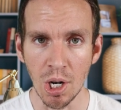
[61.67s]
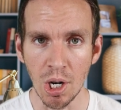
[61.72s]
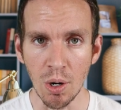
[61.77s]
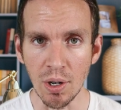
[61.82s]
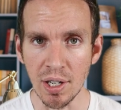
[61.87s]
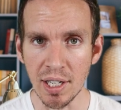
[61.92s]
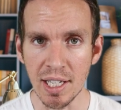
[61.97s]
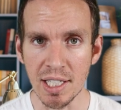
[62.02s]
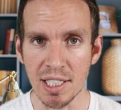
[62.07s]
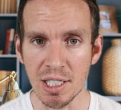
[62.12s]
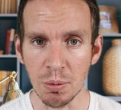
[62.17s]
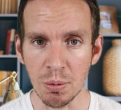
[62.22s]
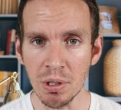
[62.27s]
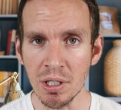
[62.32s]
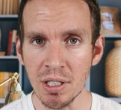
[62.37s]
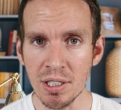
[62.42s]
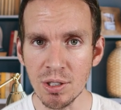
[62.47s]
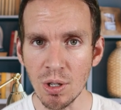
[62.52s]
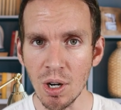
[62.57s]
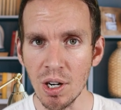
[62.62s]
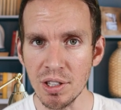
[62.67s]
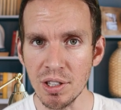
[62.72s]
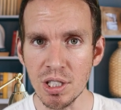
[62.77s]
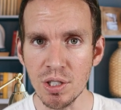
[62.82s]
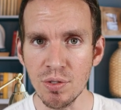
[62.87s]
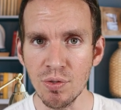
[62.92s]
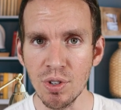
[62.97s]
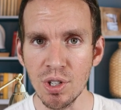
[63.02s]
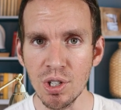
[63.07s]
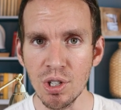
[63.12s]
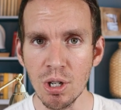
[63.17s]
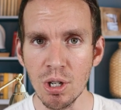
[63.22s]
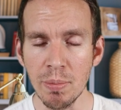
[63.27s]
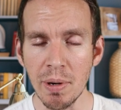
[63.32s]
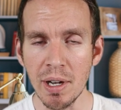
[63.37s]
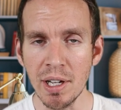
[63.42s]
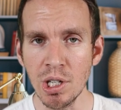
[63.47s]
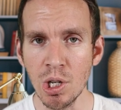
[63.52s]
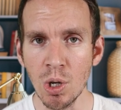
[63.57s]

Okay, so we're gonna start out this video by